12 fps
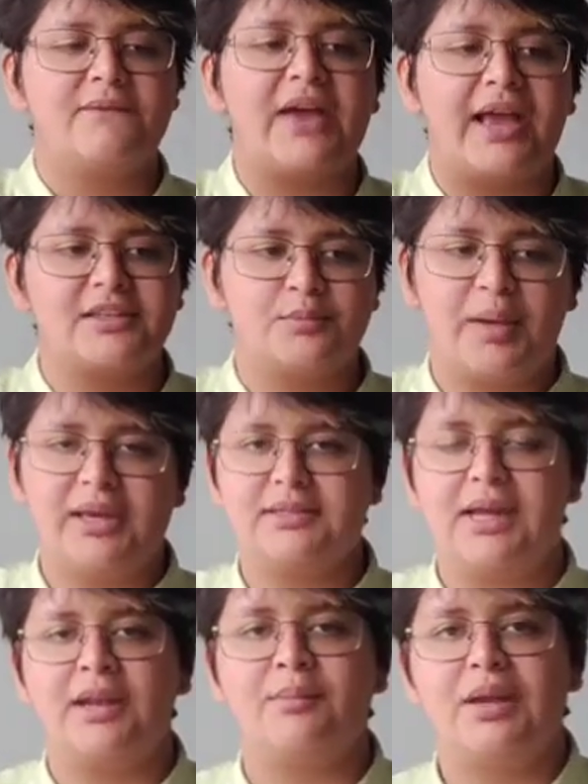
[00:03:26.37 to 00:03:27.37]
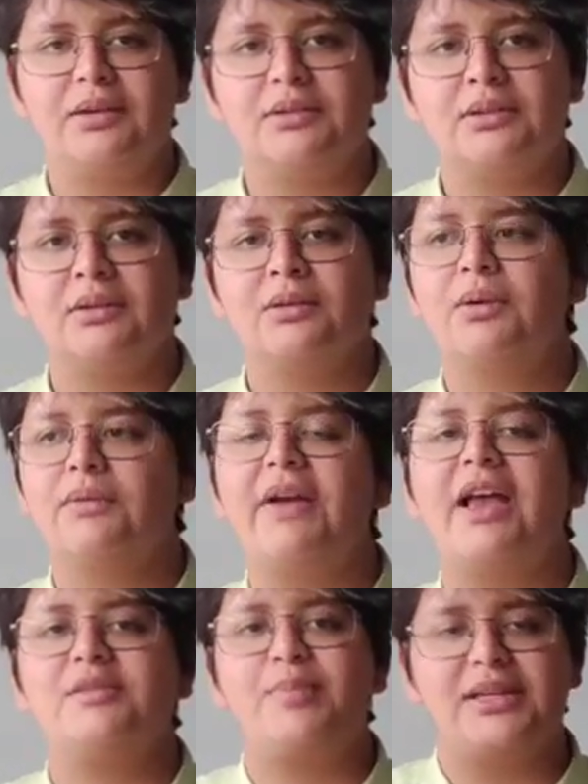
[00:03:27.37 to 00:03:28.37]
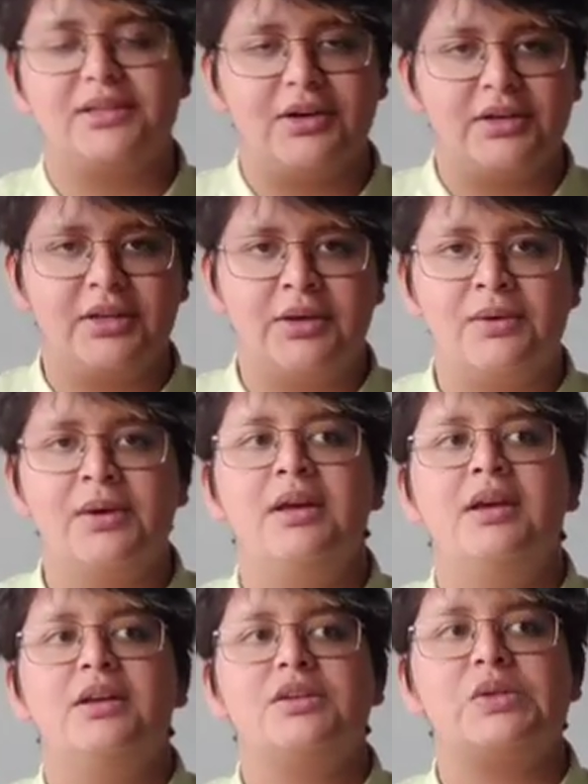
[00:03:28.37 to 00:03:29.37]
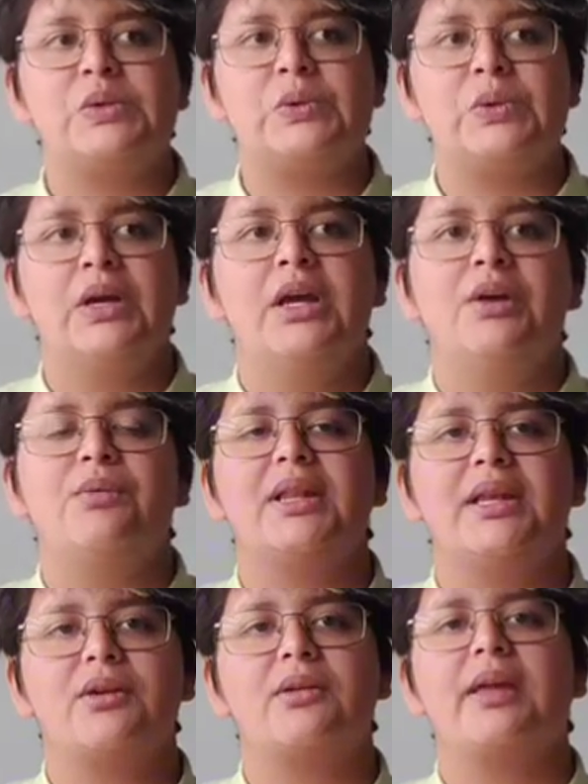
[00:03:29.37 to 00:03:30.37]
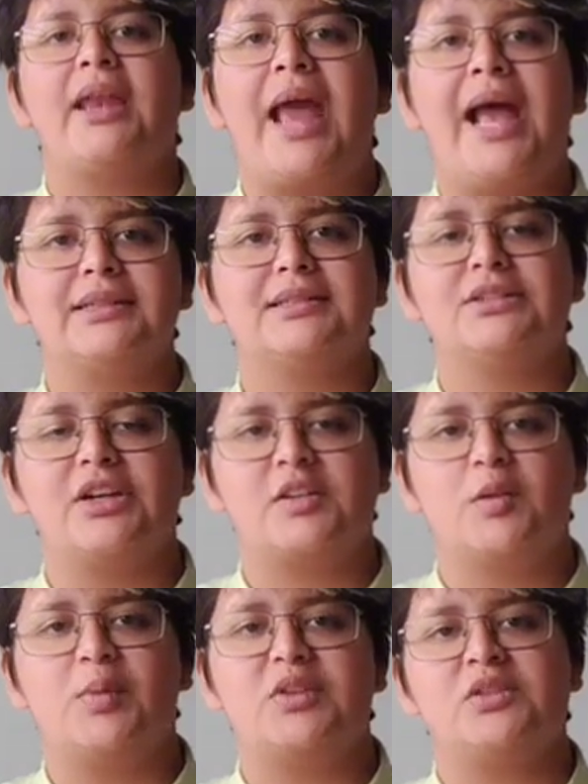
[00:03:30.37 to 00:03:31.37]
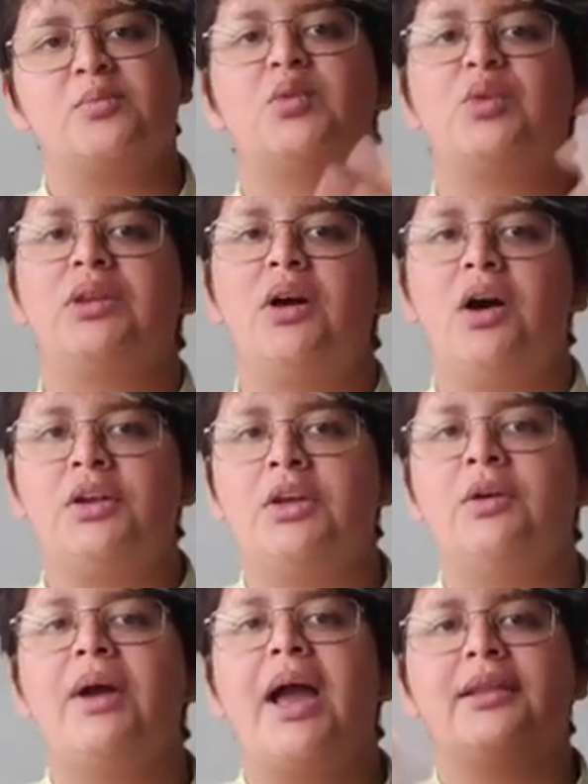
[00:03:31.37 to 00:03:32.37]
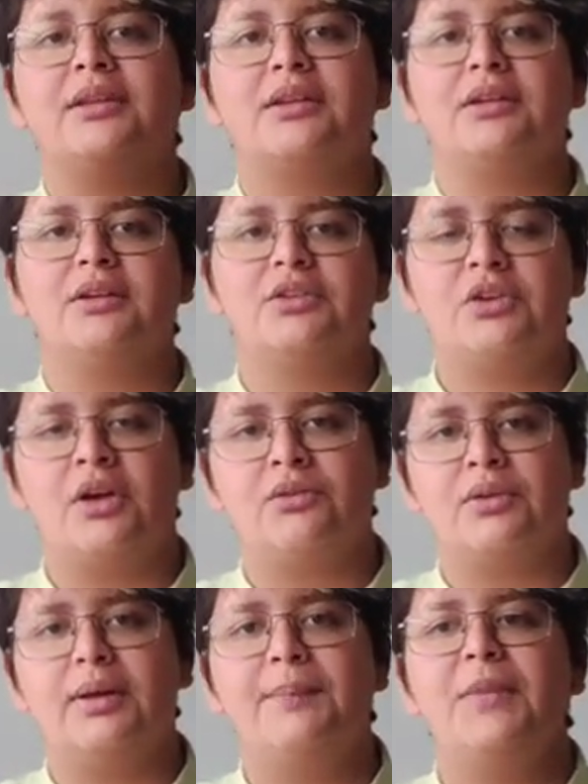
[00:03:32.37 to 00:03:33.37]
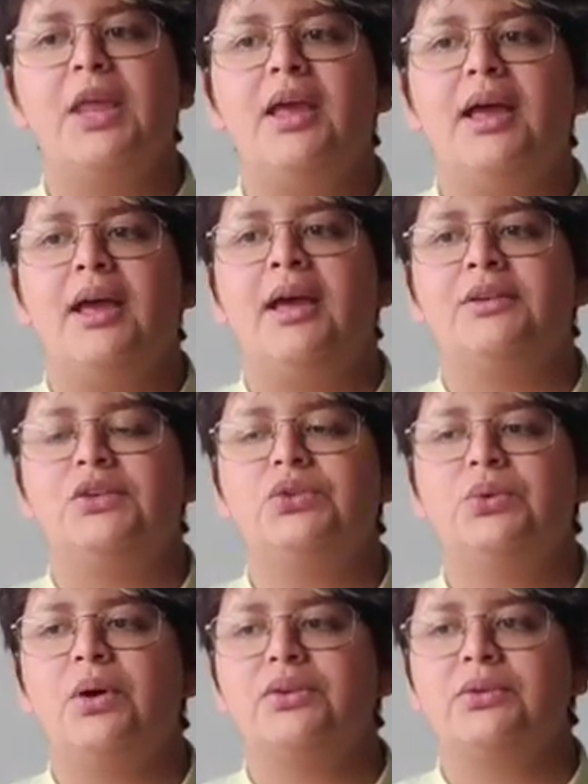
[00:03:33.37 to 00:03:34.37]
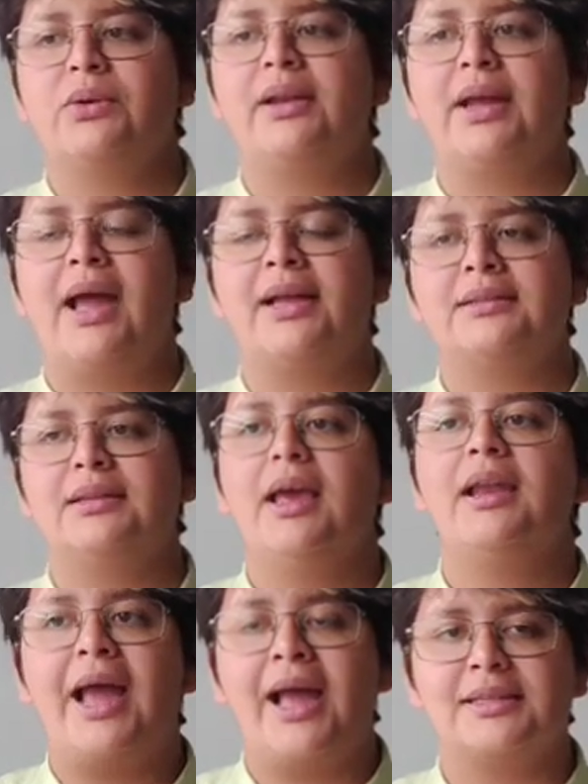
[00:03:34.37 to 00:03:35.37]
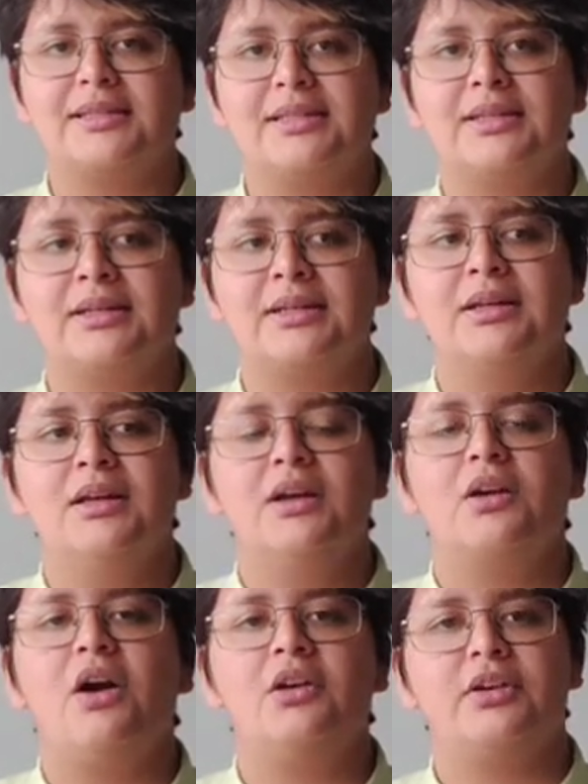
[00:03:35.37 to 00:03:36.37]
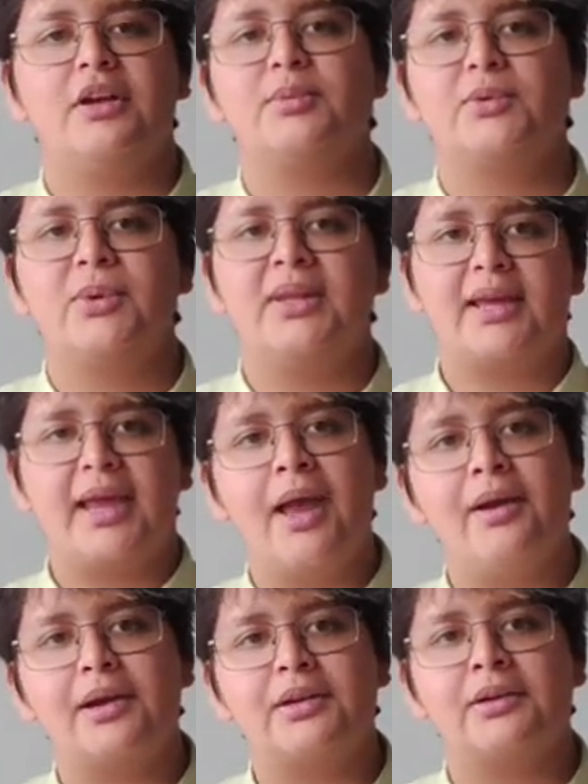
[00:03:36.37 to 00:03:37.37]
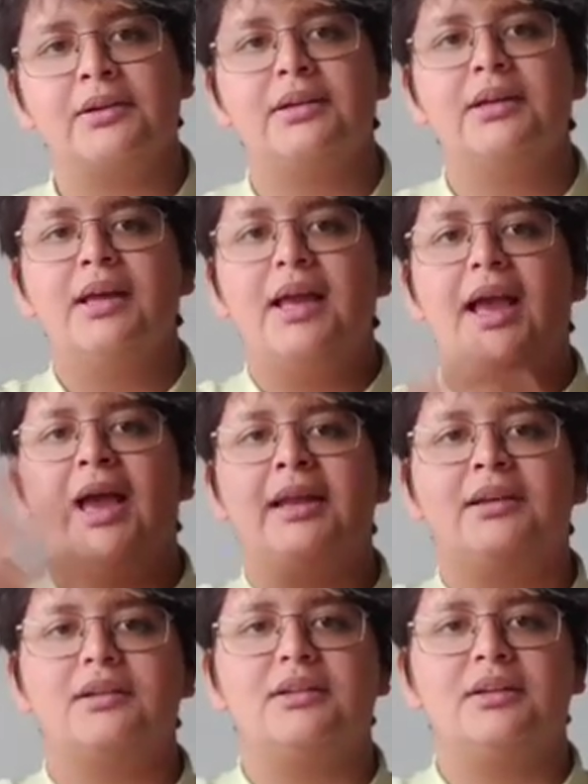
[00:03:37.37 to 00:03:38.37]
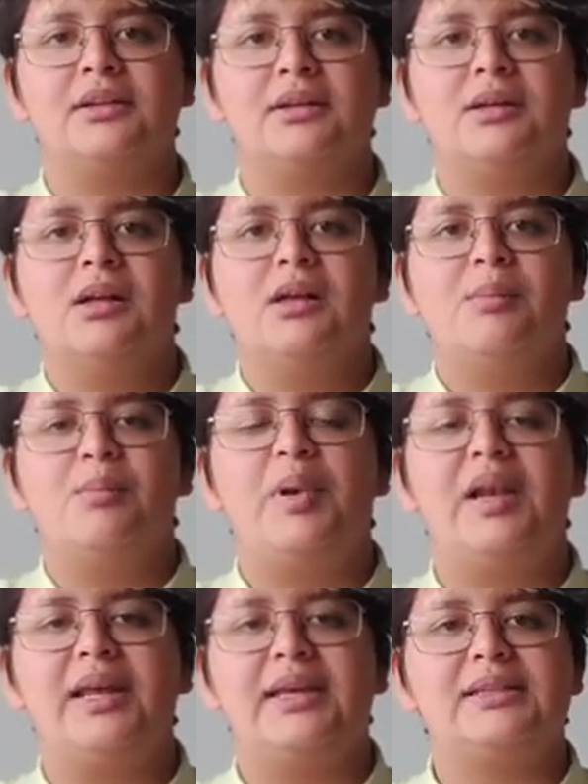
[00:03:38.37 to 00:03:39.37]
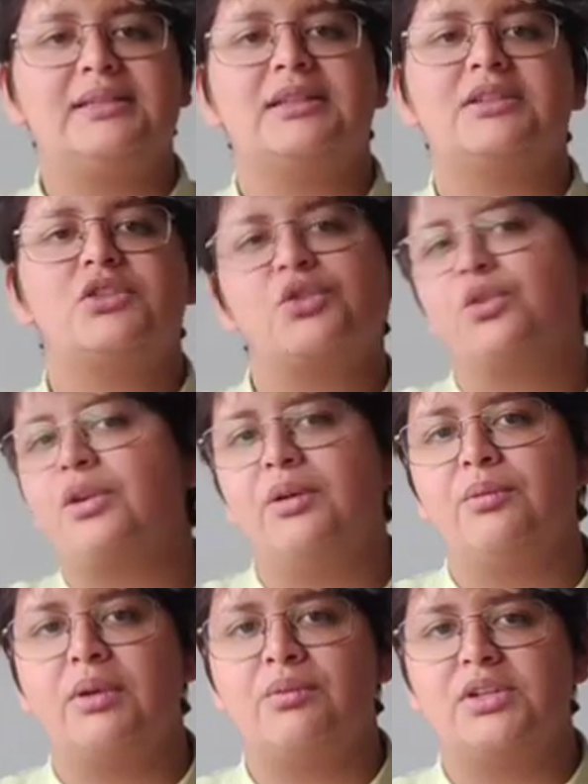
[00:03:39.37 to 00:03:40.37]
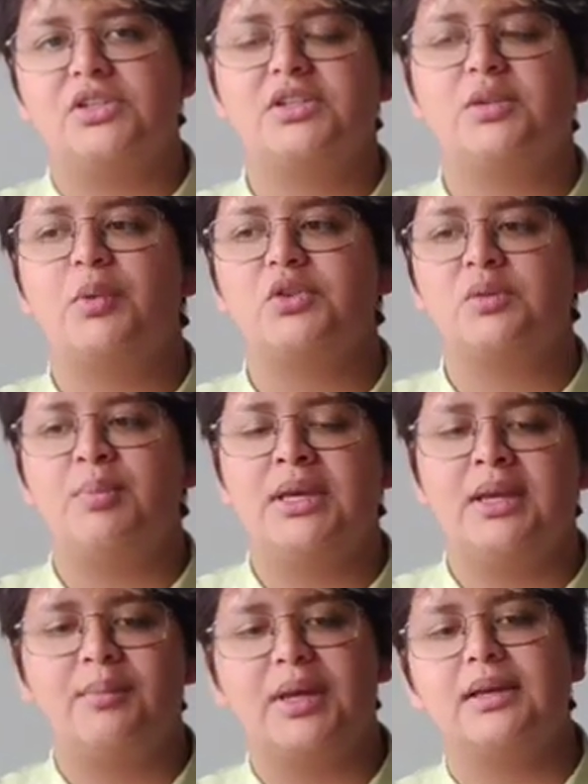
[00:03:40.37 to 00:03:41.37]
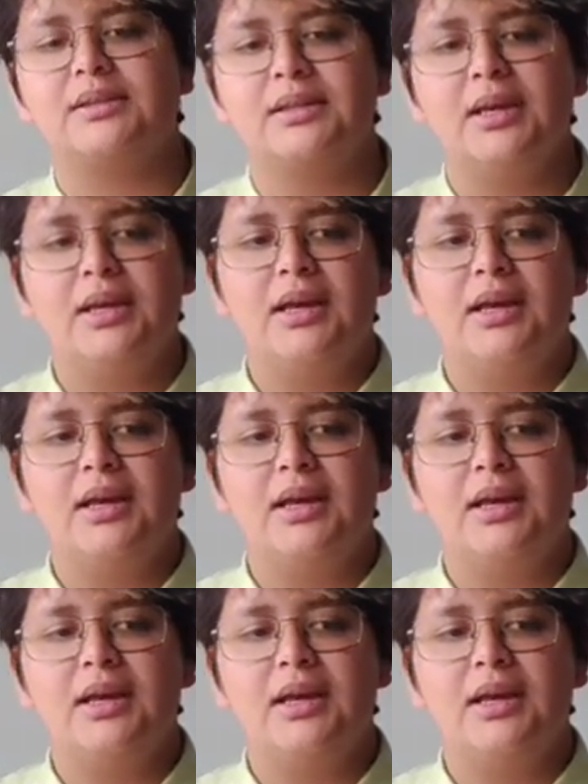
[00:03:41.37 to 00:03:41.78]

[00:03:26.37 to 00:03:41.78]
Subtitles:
fast-paced animation or fast-paced audio to really enhance the juxtaposition between the audio and the genre, and to also enhance the contrast between the character and the place and story in which she's supposed to be in, because